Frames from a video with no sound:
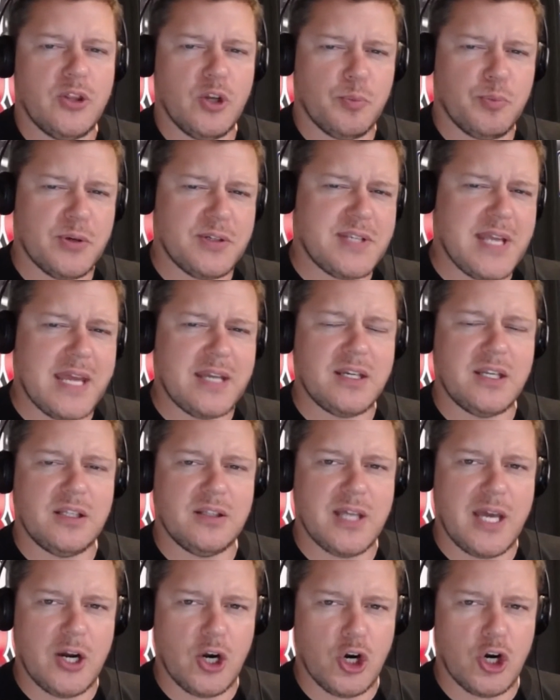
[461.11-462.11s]
They're
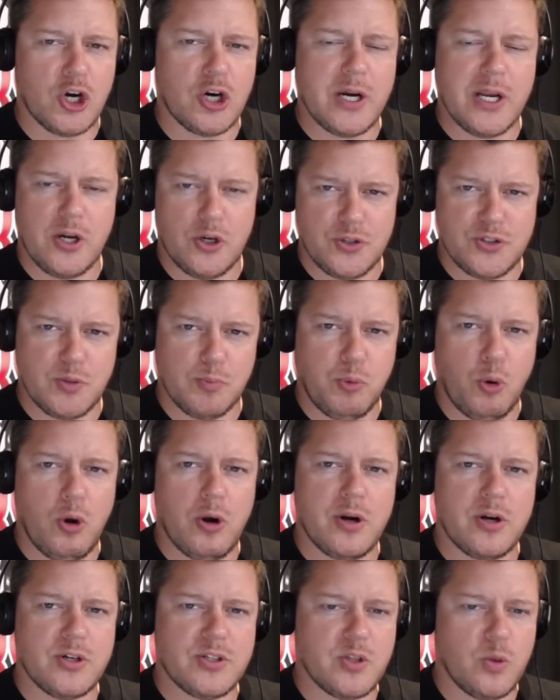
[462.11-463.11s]
pretending that her and her
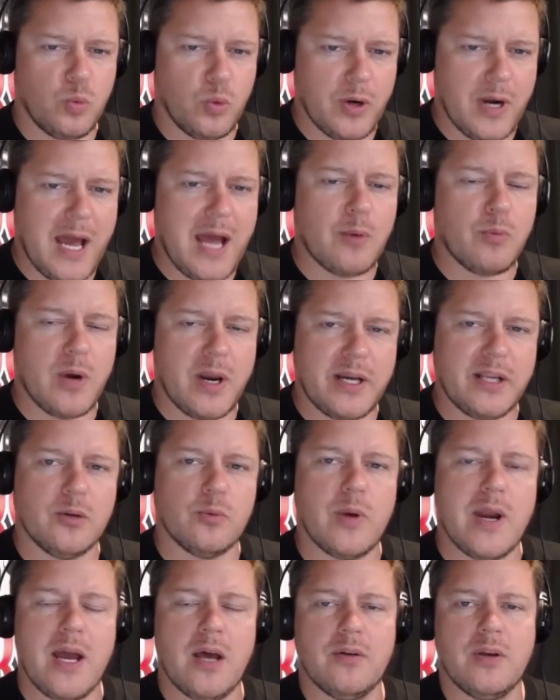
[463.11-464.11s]
supporters were not running
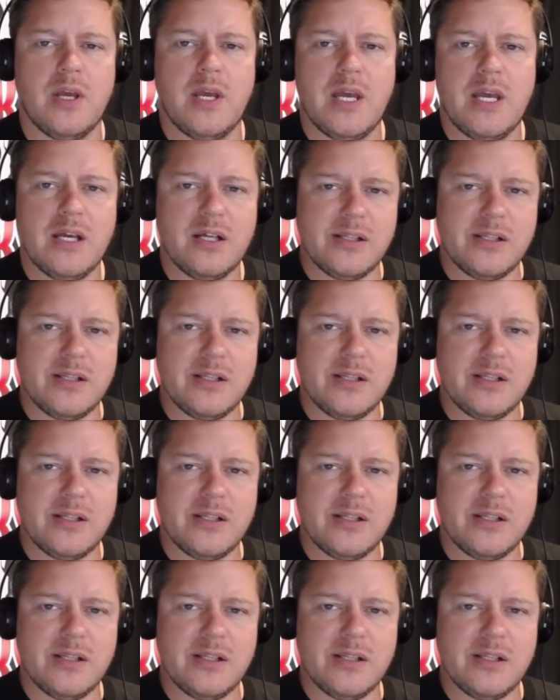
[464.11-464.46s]
around